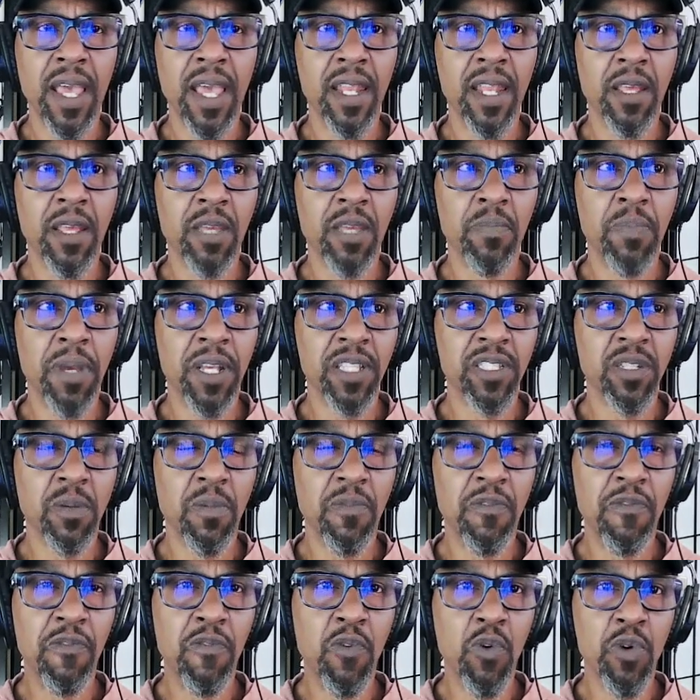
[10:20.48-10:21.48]
and it picks
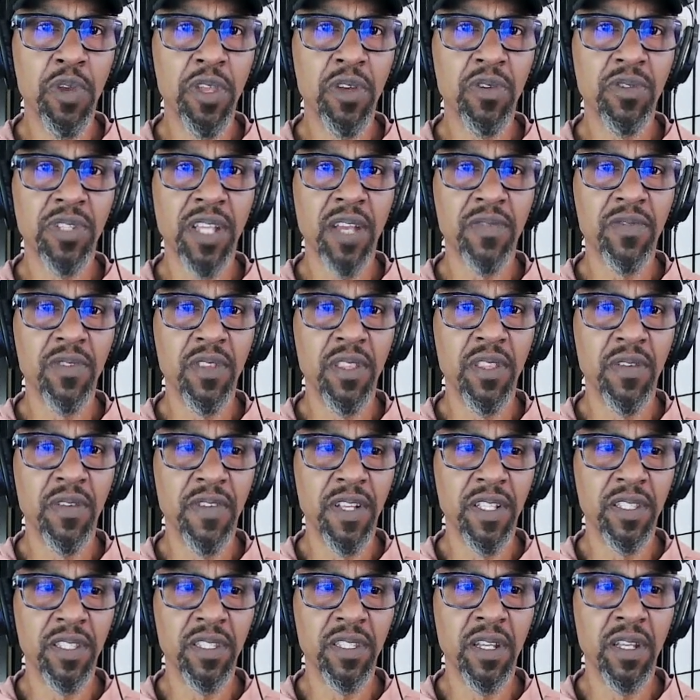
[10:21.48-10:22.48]
up 4 years after the
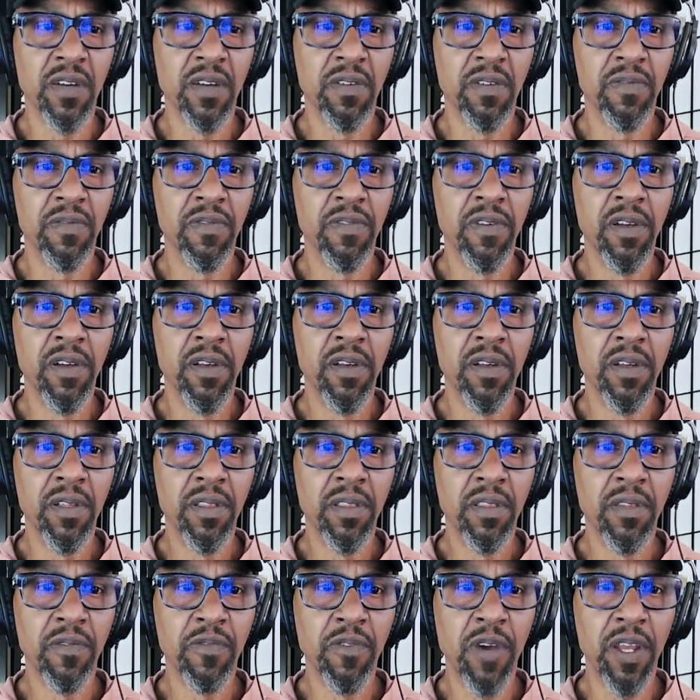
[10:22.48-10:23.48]
events of
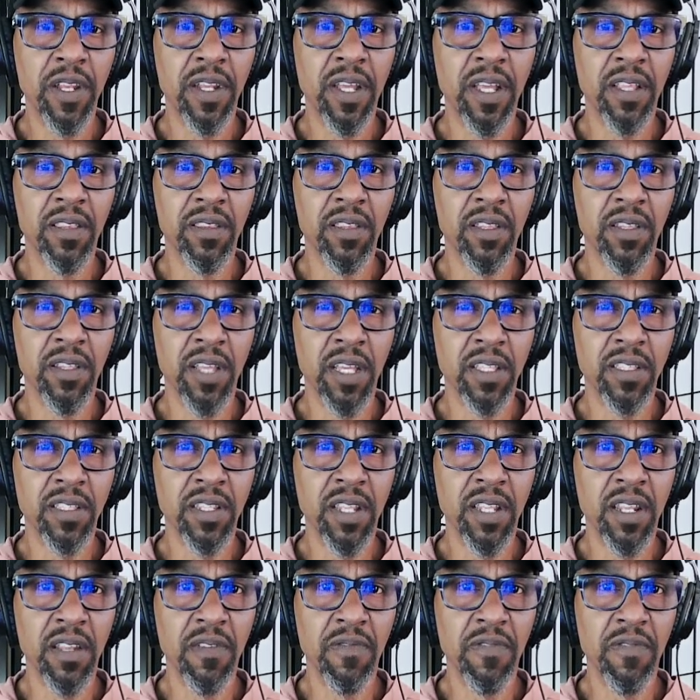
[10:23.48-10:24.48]
Fright Night, the
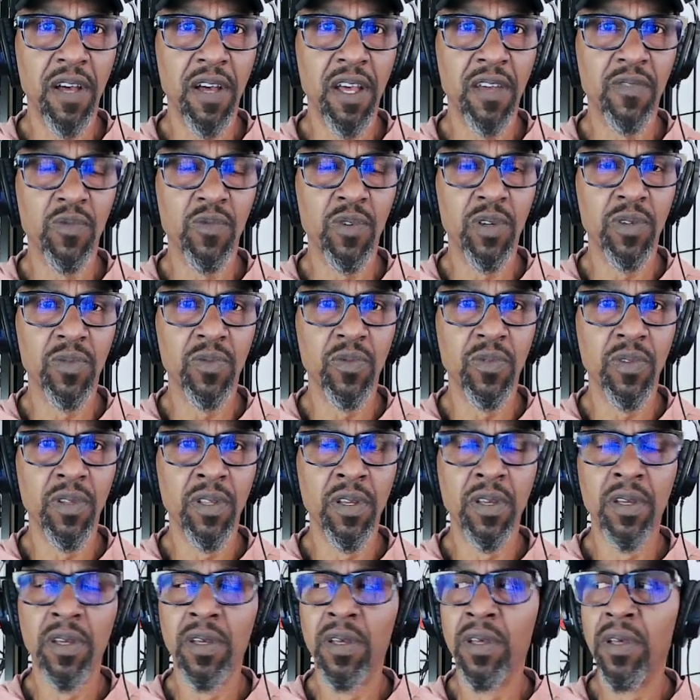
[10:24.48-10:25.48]
1985 one.
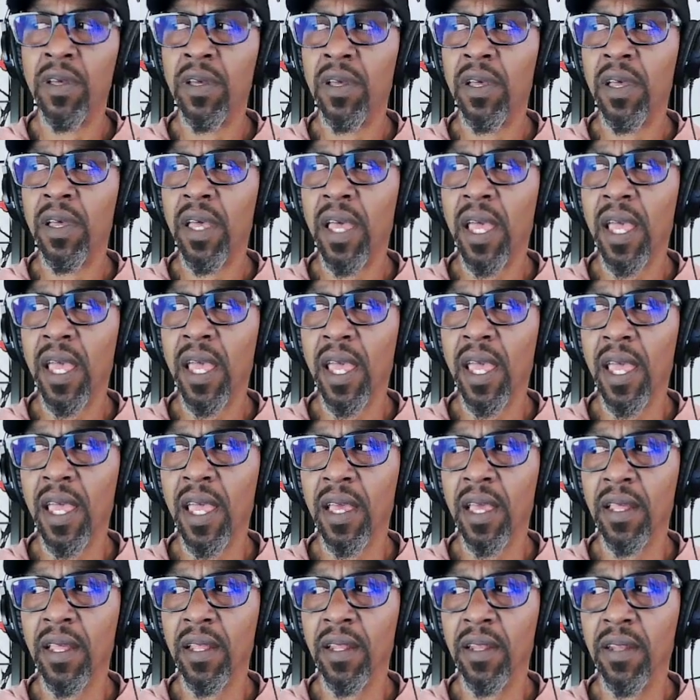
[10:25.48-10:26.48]

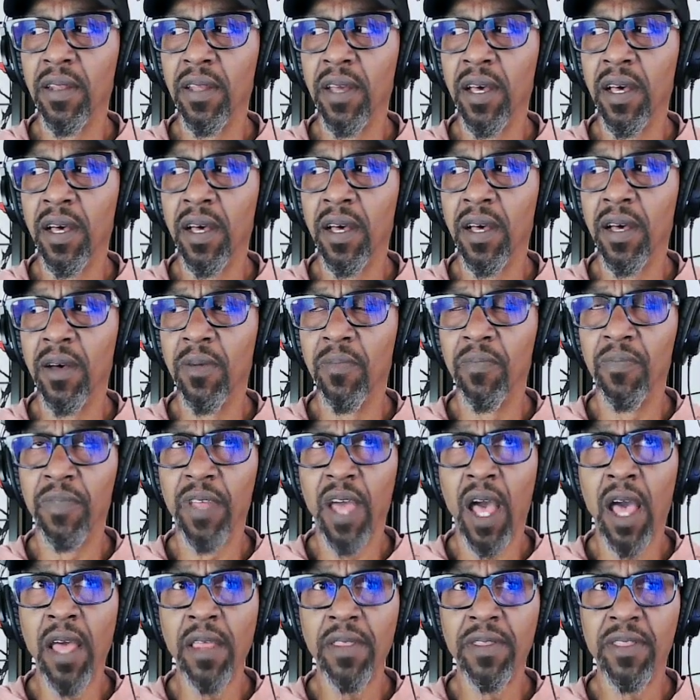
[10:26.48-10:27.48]
And
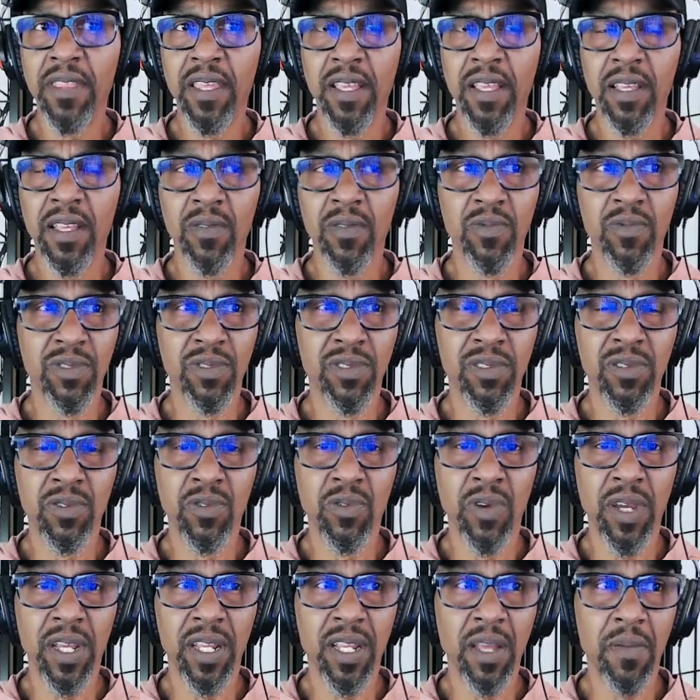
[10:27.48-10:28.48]
I think it was
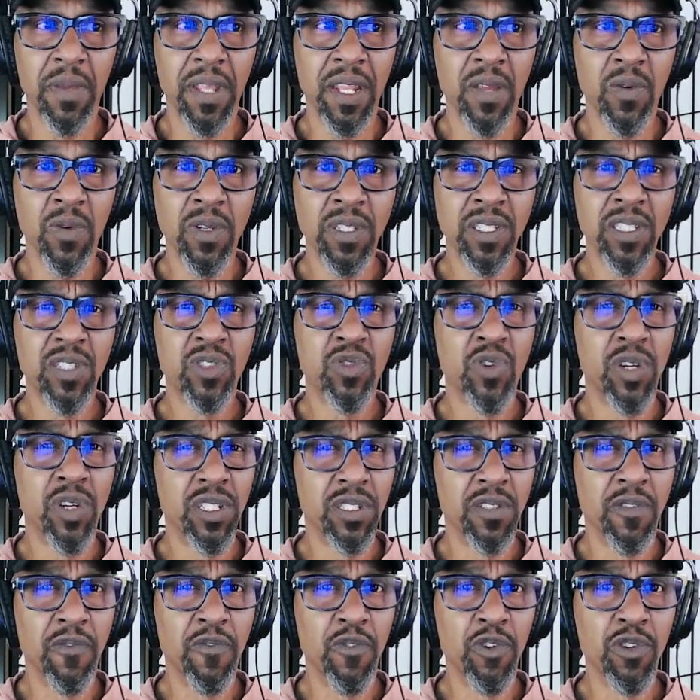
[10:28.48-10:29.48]
great. I mean, it wasn't as
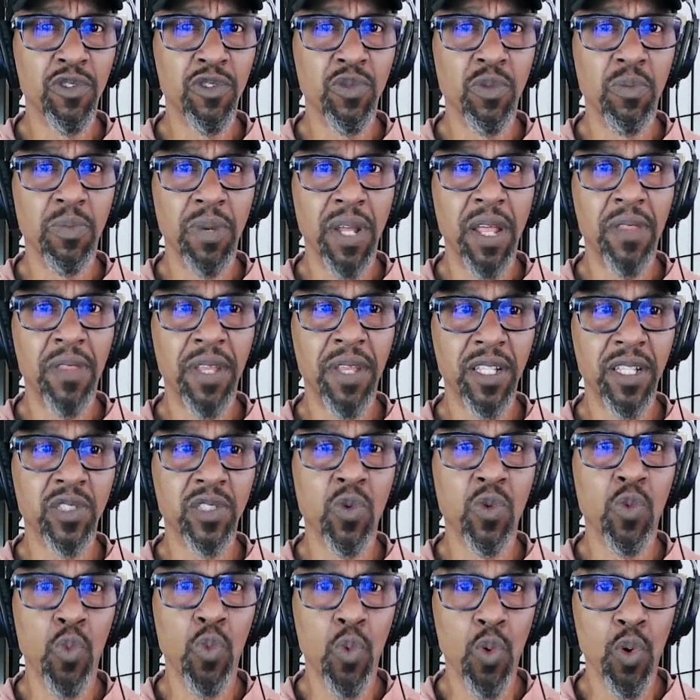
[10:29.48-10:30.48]
great as the first one, but I think
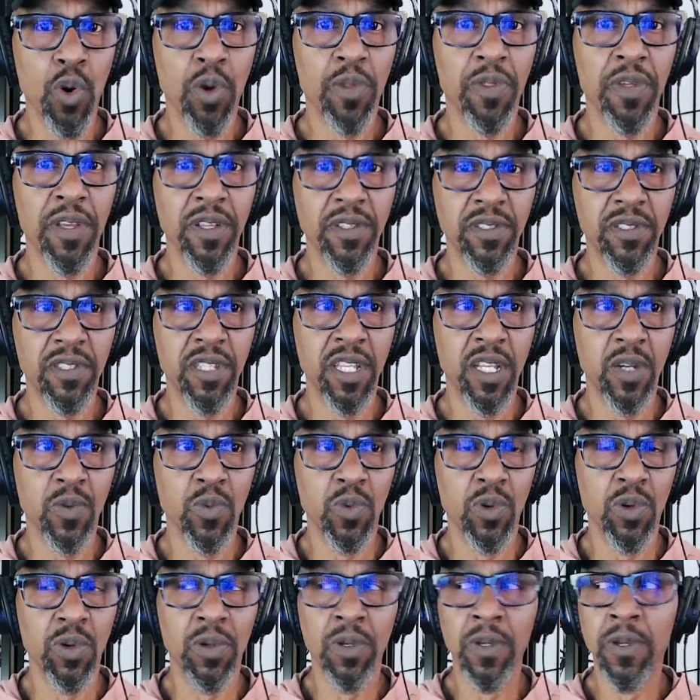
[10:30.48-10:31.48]
it's a worthy
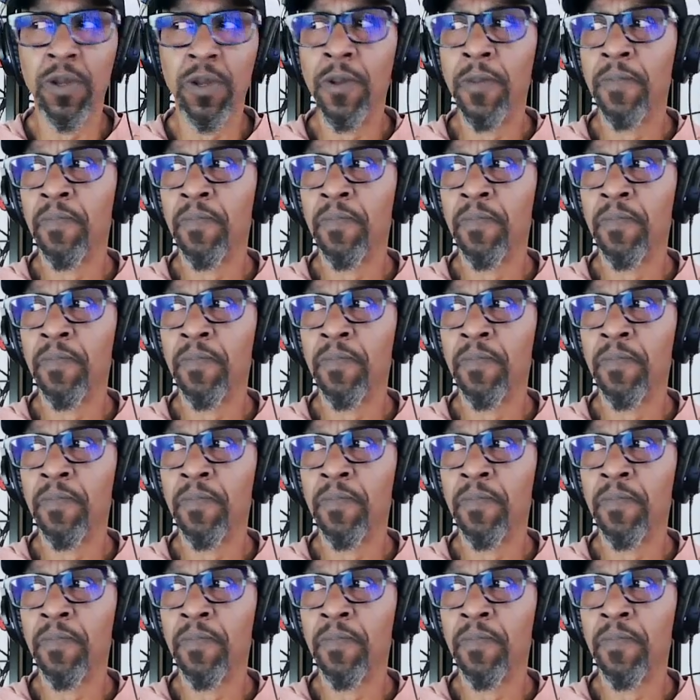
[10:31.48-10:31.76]
sequel.